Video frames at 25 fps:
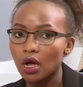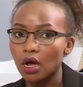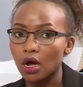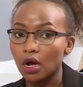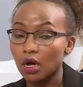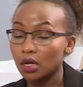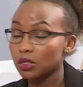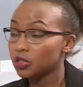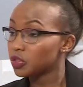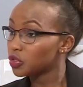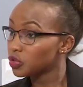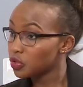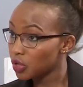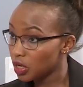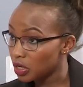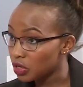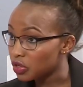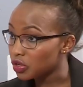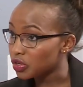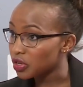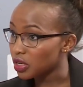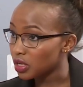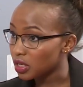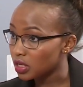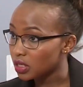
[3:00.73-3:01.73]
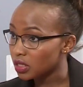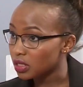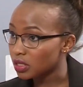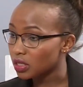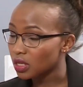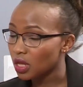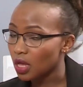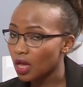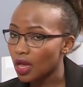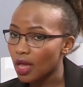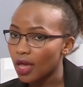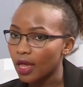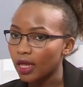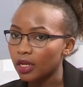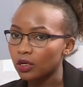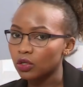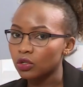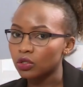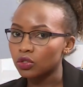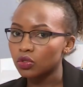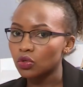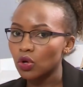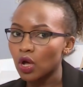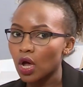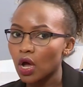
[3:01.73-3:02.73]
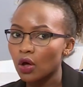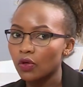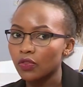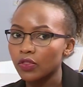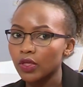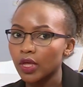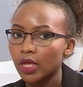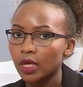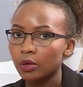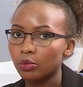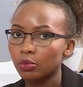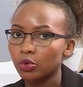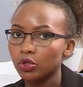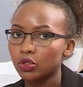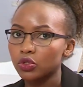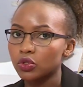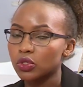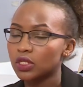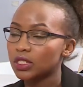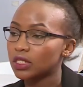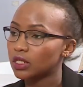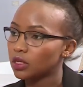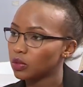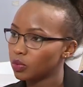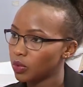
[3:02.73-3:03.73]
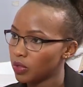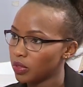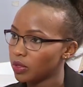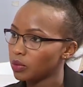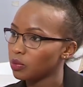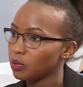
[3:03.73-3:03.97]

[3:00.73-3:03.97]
uh, strangers, and also how they're able to deal with